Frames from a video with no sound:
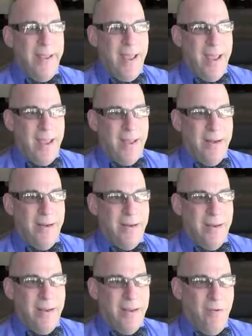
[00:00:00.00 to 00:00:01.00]

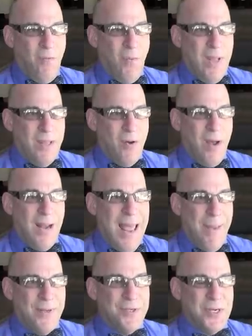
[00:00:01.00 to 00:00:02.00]
And when the call
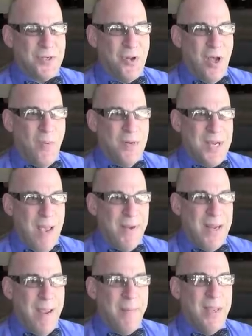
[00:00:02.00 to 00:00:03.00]
happens, just log what time
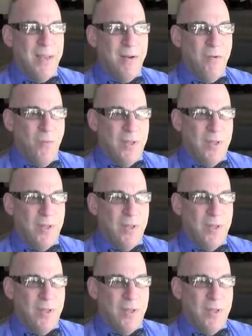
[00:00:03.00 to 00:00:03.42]
it came in,